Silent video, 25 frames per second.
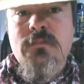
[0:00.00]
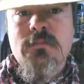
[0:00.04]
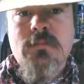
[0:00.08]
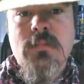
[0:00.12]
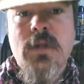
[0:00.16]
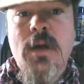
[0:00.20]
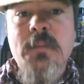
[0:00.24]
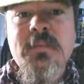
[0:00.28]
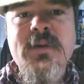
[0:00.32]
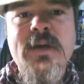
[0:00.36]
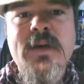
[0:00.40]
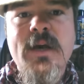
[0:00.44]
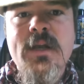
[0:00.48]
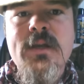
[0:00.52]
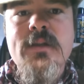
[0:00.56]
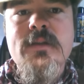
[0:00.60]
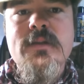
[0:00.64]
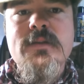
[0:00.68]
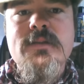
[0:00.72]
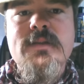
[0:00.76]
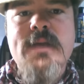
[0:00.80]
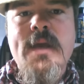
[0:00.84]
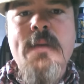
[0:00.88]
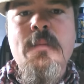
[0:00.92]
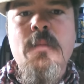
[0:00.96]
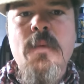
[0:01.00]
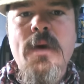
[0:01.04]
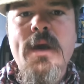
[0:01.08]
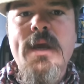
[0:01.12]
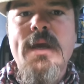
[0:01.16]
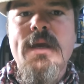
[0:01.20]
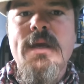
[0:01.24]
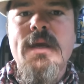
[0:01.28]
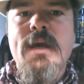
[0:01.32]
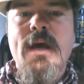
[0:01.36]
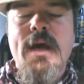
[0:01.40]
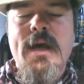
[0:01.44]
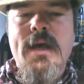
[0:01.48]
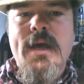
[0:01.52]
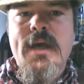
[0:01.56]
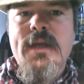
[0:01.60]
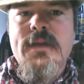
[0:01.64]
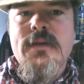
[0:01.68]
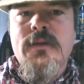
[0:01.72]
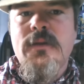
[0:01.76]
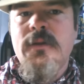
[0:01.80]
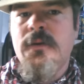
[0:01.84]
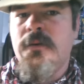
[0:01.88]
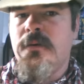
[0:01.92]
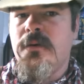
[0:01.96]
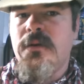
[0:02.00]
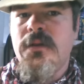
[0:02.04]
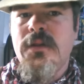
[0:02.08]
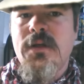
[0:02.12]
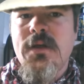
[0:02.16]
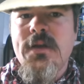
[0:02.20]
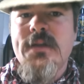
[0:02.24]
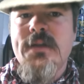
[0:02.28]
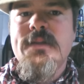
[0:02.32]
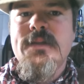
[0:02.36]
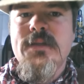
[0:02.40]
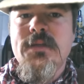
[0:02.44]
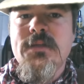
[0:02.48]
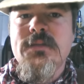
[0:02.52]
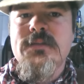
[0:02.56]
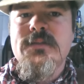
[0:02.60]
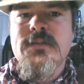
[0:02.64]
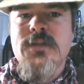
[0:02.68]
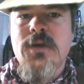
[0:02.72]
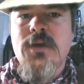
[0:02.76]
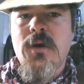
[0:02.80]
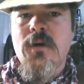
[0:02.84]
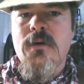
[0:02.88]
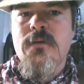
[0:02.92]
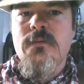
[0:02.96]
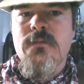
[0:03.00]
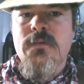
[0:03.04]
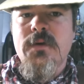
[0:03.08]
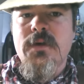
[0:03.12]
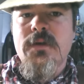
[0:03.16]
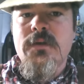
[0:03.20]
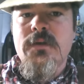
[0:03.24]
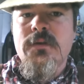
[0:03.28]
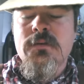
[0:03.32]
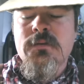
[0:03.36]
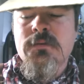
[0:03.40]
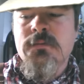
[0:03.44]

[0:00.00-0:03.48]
I'm kind of the same way. I had to learn a lot of things the hard way.